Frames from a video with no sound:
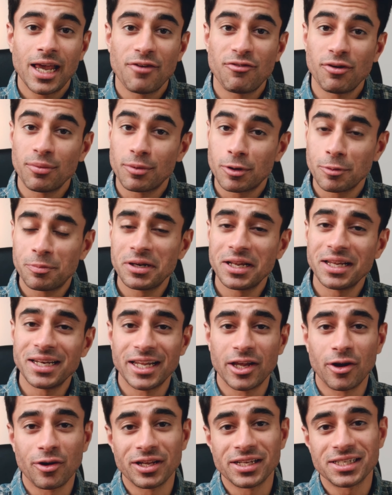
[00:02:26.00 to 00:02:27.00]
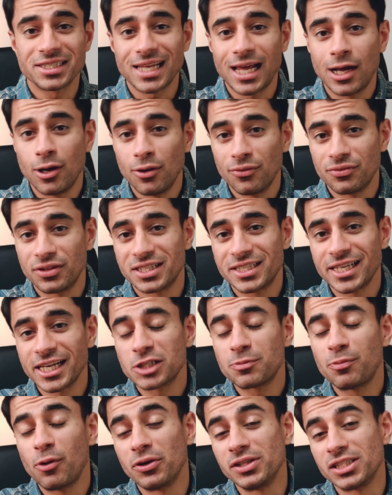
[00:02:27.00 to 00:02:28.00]
If I'm completely honest, out of the 6
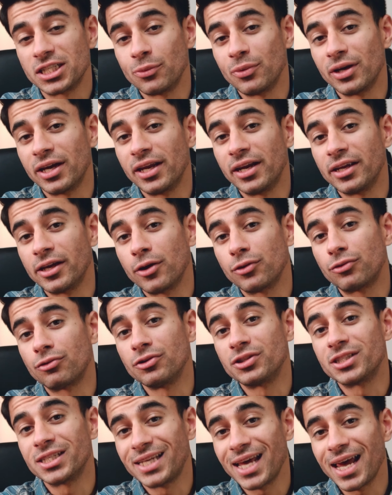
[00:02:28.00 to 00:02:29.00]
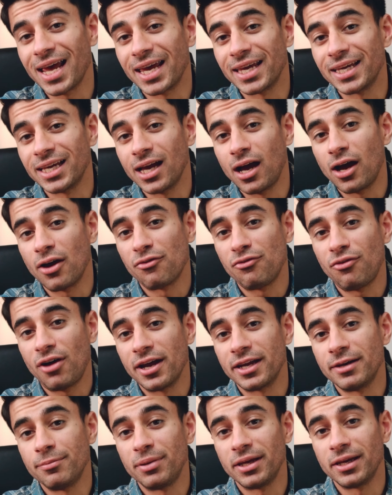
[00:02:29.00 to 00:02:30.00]
points that we're going to go through today, I
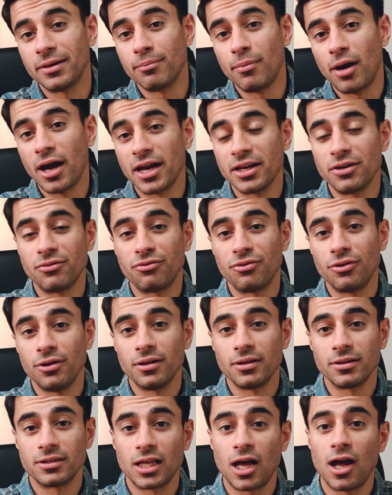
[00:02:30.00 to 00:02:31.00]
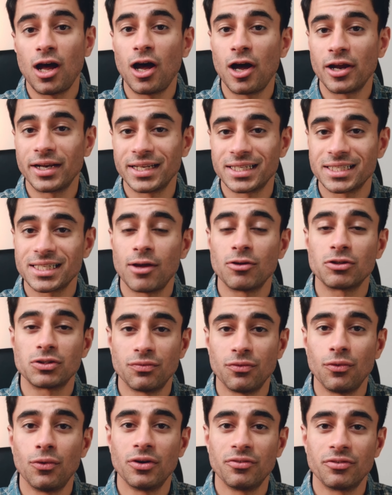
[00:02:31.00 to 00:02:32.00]
find being mindful the hardest out of
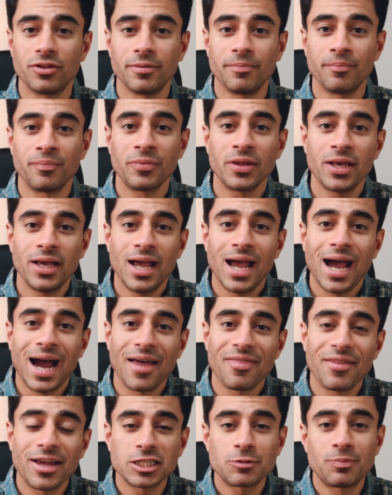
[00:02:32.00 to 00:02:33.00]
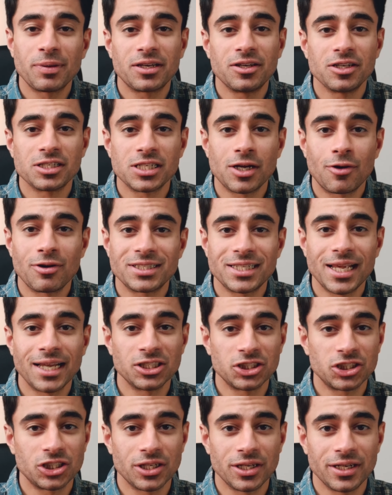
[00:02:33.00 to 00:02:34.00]
all of them. And that's because our
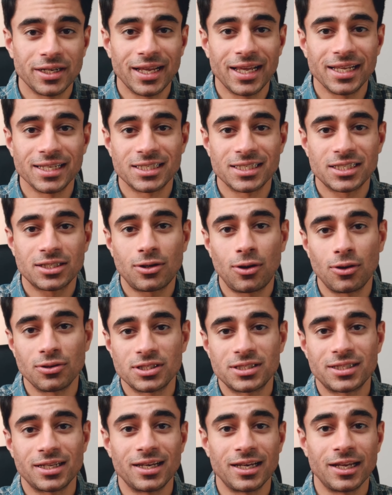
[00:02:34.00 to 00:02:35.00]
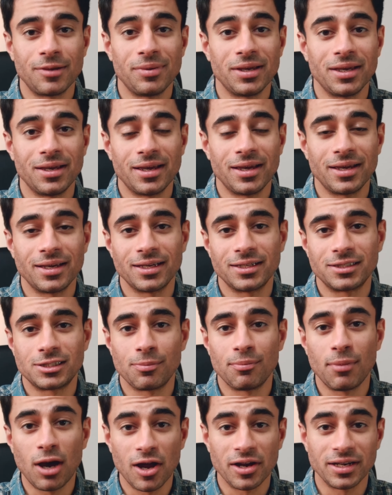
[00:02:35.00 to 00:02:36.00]
attention is constantly being
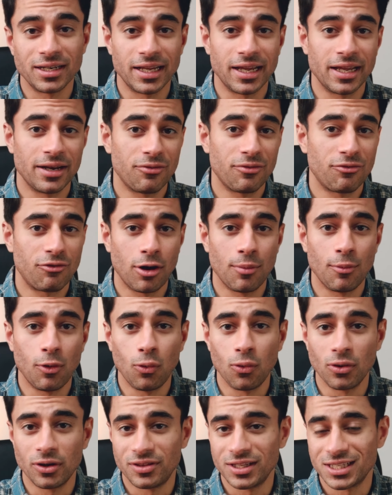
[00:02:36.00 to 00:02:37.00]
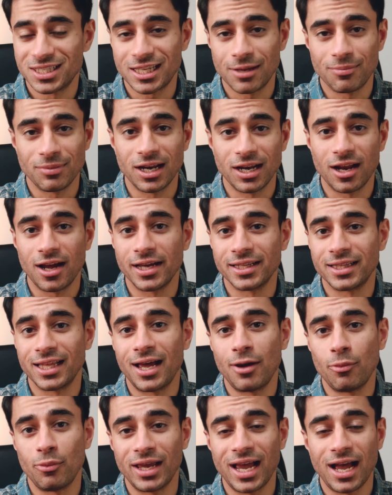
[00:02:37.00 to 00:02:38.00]
demanded from all of the stimuli
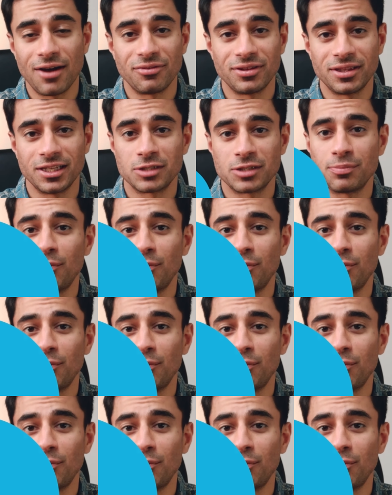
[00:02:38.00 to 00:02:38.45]
that we have in this